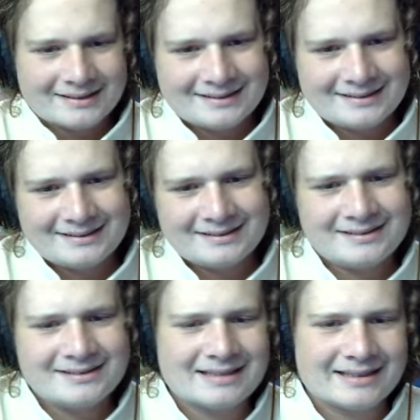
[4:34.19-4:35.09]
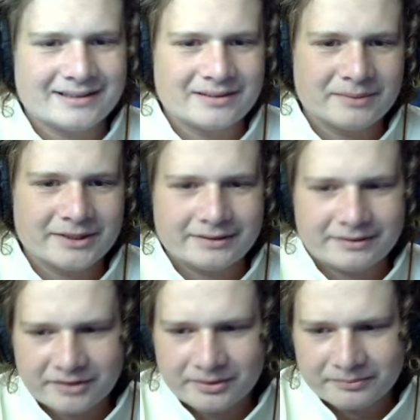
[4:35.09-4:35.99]
he's lacking a bit in
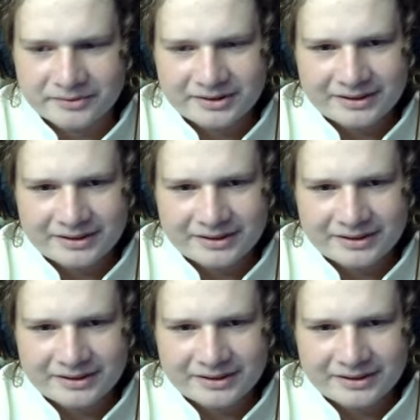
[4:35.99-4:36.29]
development.